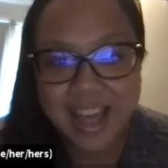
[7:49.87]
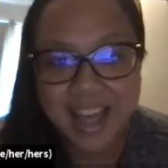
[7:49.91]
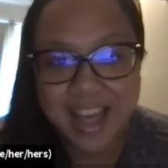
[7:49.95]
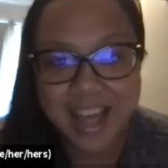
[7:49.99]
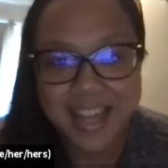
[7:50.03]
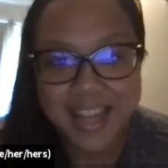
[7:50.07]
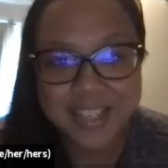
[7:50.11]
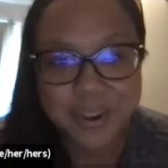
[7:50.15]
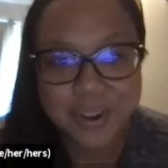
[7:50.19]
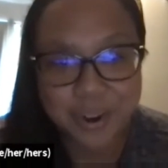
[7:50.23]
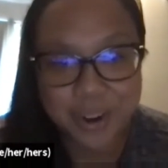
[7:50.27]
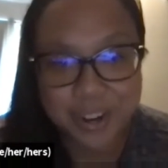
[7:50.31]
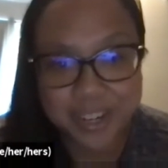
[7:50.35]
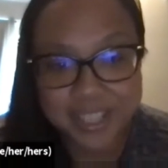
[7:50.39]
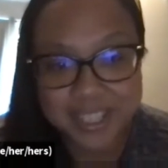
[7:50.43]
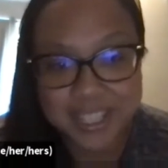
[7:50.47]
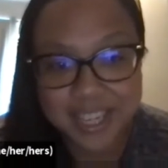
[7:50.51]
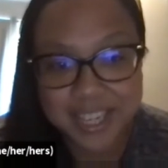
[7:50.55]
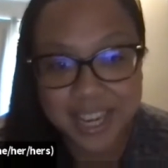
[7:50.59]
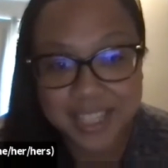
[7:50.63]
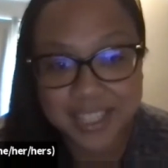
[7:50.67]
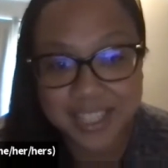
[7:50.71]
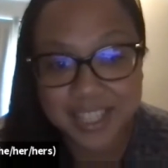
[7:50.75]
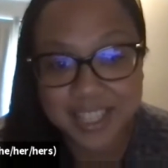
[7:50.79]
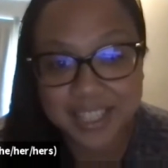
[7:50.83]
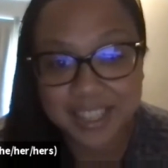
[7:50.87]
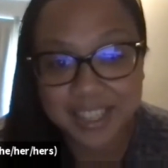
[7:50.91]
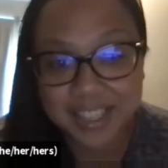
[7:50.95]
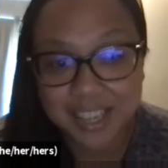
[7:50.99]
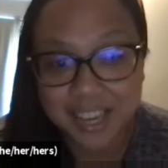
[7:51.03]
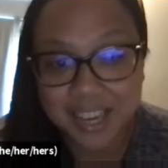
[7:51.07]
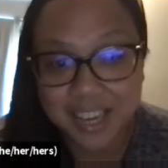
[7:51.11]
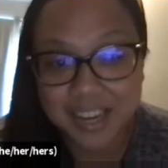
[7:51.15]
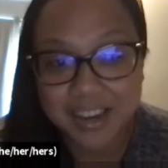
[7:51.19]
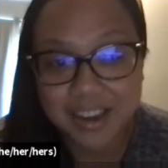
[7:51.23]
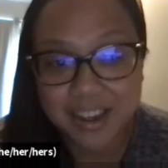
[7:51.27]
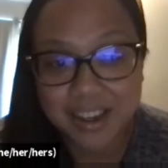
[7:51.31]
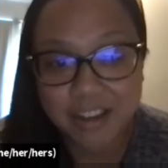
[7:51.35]
As architect and
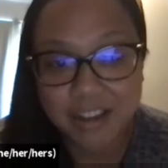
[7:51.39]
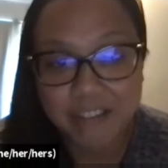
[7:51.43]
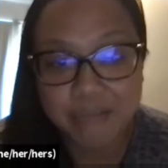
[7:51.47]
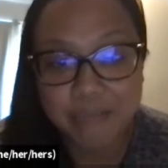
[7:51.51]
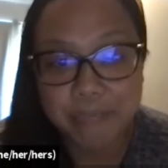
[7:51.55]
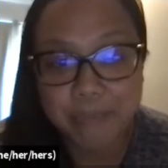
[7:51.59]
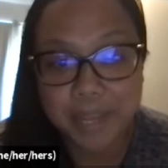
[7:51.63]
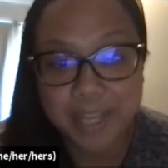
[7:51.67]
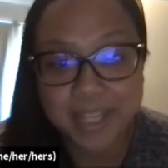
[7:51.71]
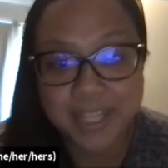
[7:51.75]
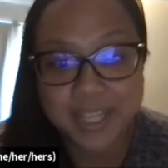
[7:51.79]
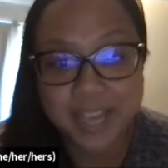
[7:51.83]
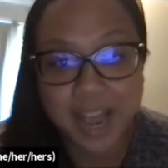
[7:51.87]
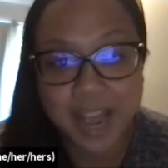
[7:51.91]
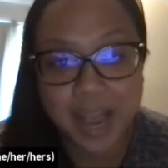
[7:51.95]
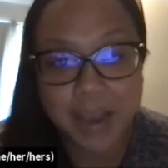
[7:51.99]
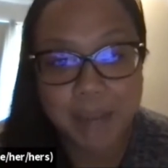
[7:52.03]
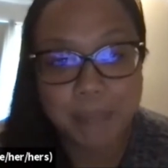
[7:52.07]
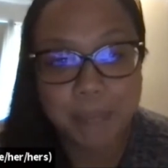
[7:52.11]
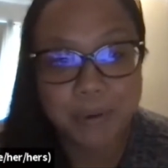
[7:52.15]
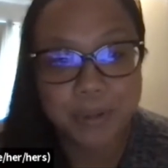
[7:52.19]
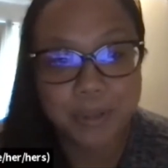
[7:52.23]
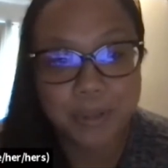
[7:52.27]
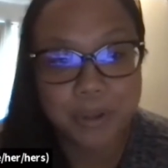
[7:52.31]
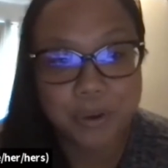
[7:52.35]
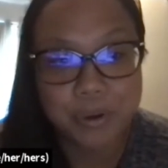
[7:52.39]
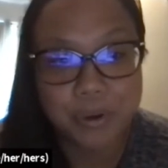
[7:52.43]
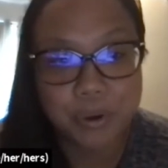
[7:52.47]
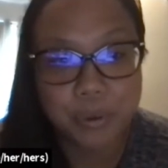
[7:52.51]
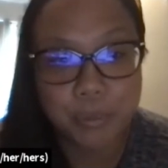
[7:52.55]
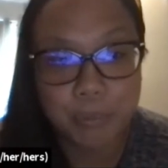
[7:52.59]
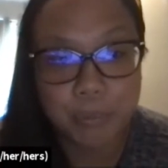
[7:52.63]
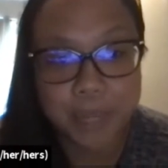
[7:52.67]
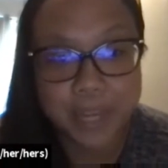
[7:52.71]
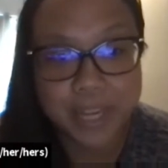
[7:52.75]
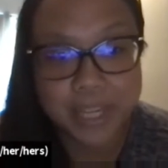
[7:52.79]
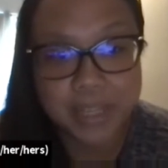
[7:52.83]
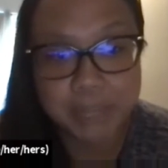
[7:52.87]
lead of Pitt's hyperlocal
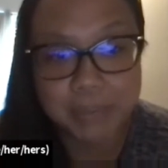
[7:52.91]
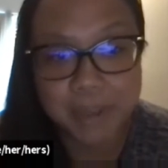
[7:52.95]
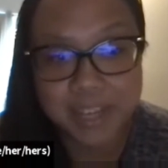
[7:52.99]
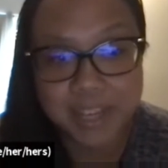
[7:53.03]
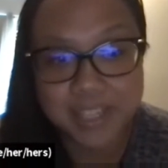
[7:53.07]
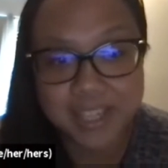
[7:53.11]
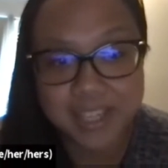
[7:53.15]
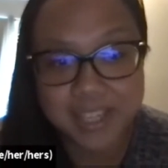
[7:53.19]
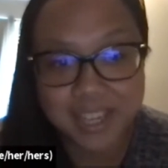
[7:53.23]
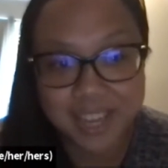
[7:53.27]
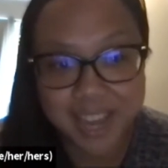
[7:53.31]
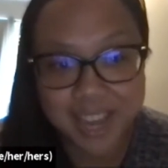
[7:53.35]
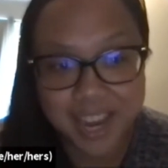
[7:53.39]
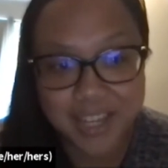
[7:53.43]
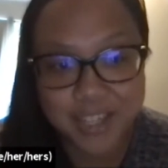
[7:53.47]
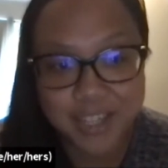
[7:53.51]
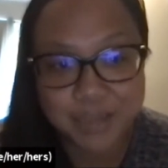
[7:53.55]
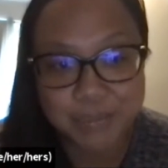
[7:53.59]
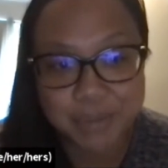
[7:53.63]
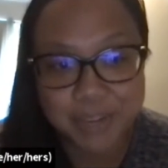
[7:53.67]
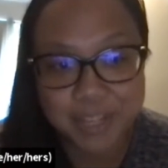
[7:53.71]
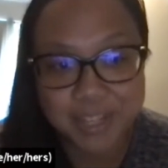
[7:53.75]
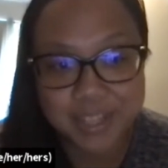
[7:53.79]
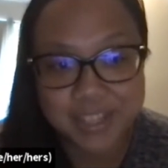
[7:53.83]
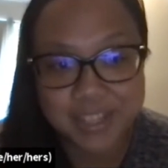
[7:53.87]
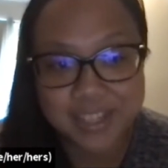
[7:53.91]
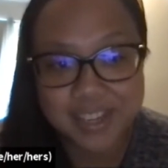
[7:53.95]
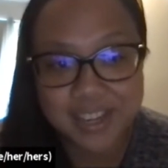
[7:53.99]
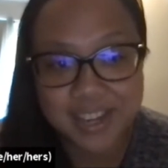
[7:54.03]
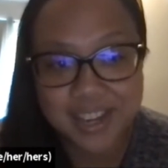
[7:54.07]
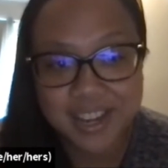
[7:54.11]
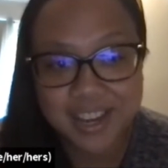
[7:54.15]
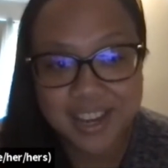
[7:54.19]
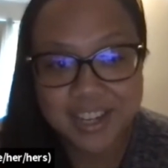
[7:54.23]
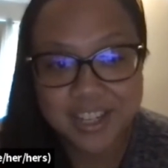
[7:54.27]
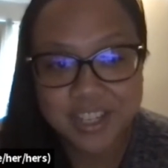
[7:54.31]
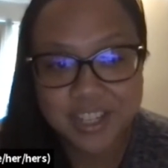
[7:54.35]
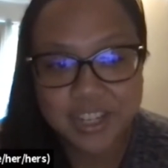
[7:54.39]
place-based engagements,
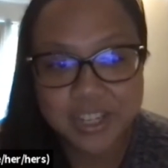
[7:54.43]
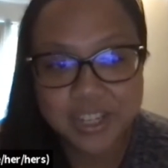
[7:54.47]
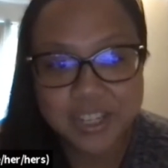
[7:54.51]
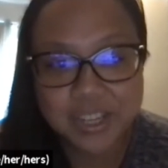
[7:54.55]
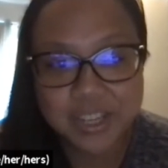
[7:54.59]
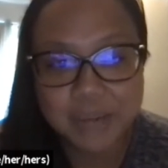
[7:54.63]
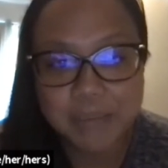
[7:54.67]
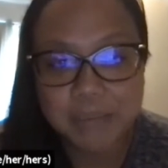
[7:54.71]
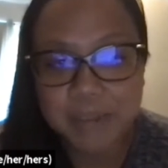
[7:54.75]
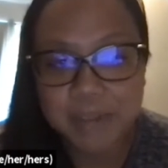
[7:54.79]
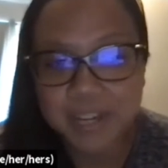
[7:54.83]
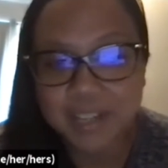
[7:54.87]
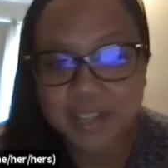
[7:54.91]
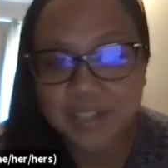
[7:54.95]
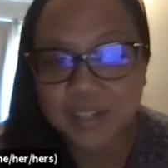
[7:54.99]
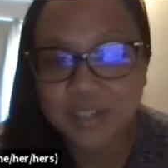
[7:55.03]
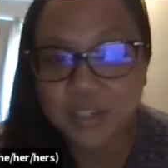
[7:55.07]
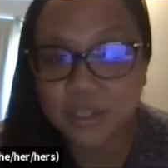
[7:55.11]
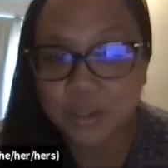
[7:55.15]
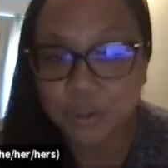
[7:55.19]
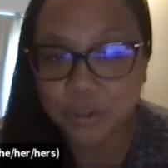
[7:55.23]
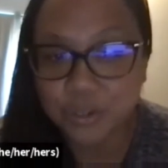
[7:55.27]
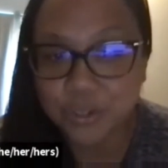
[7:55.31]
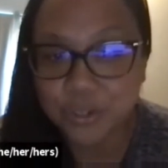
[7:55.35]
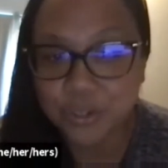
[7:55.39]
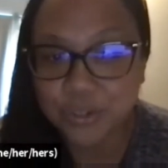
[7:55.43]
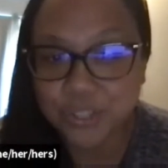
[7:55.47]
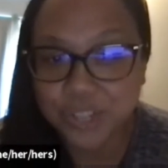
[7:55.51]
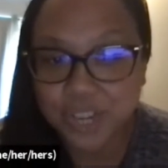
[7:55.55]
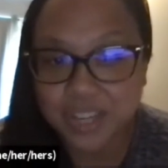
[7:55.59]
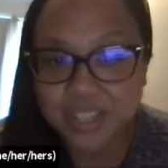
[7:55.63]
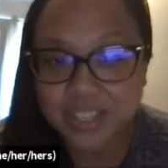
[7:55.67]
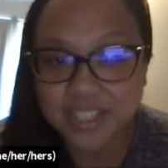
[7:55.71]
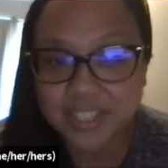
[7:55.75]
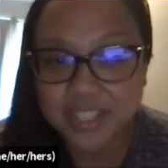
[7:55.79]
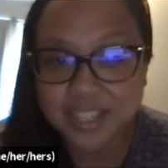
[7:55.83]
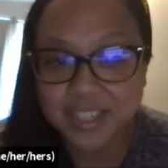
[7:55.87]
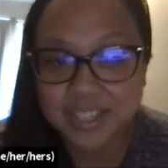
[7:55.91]
she is committed to social
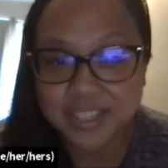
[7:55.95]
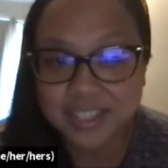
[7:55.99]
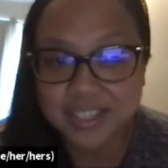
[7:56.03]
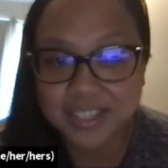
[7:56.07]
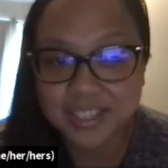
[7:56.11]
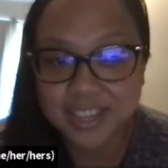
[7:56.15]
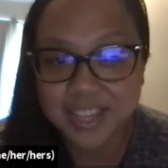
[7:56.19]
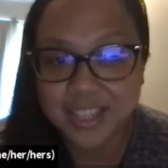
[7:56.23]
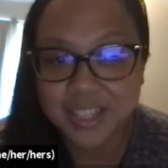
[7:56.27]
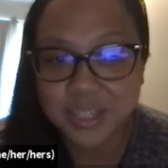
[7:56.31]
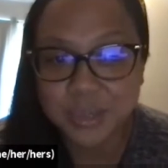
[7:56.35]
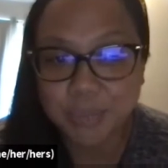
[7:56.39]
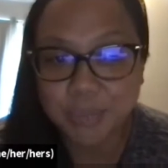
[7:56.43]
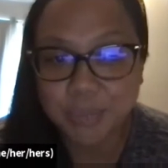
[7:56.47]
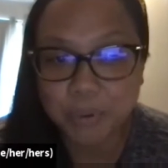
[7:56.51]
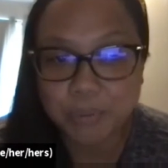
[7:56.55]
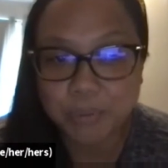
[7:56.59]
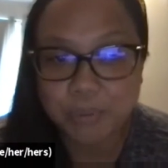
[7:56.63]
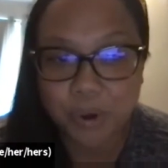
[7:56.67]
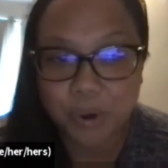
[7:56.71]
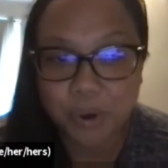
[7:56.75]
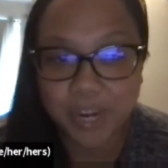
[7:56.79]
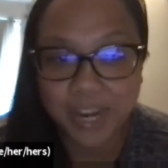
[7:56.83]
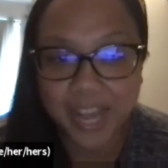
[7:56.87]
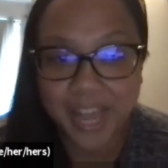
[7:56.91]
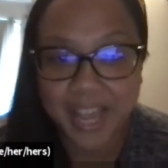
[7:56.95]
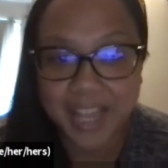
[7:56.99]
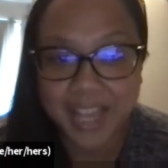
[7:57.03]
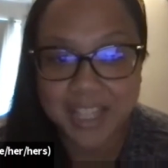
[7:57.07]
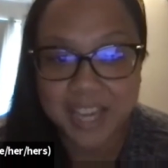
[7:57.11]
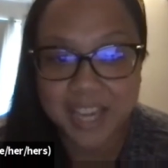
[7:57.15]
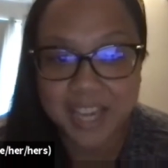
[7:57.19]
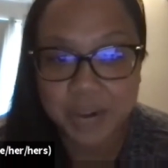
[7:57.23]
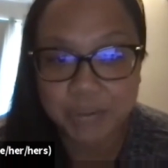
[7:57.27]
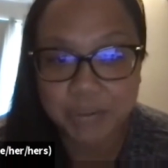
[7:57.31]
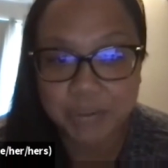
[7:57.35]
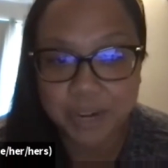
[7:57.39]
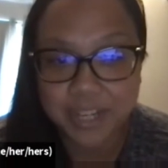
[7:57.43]
justice and to promoting
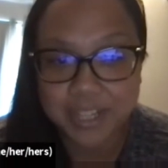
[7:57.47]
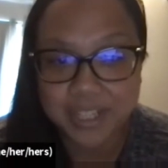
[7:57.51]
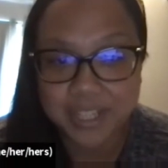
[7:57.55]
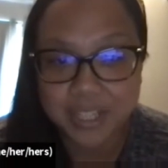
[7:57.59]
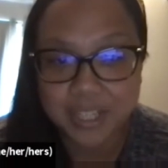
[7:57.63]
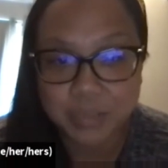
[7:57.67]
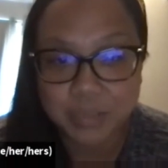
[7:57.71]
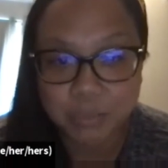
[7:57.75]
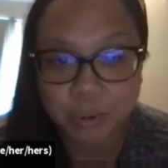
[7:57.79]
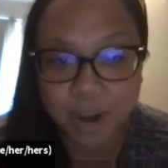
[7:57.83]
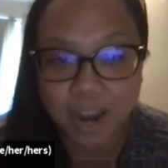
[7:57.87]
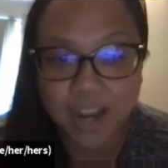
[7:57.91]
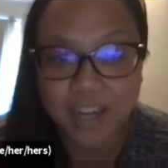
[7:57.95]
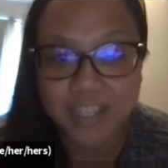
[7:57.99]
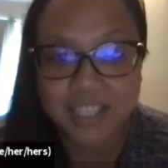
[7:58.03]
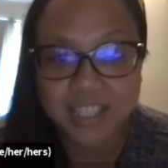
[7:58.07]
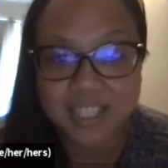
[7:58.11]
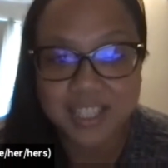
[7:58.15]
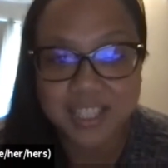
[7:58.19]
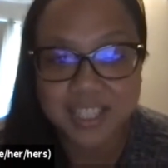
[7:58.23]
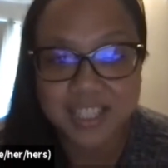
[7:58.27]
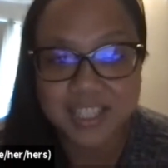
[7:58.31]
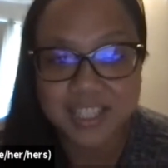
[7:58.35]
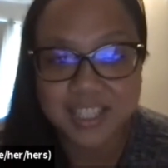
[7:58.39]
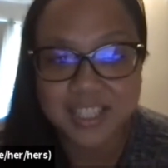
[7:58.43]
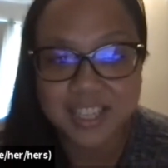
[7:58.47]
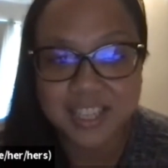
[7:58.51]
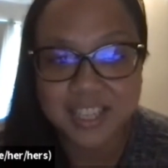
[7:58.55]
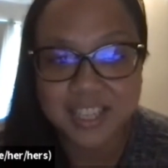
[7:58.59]
anti-racist practices.